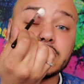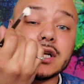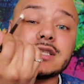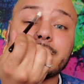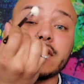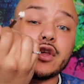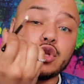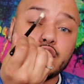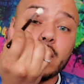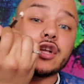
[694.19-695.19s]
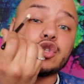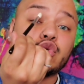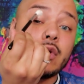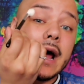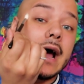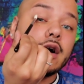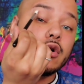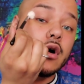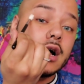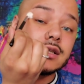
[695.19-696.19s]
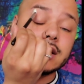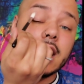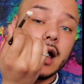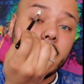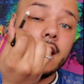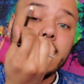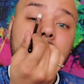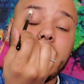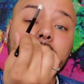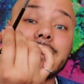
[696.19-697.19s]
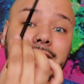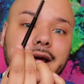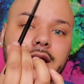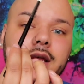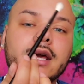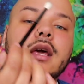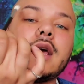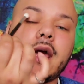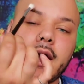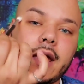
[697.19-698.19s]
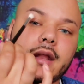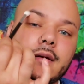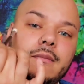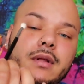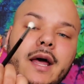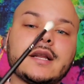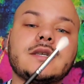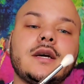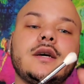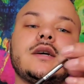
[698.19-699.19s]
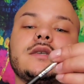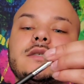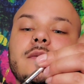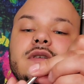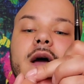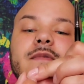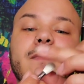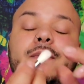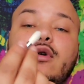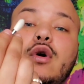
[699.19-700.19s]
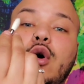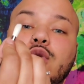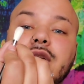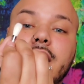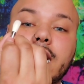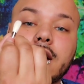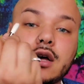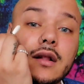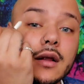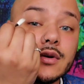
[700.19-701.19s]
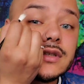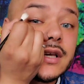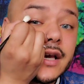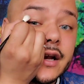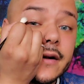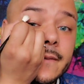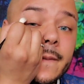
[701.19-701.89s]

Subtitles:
That's something that you do want to drag across the eye lightly and blend. Sometimes people are holding it close here.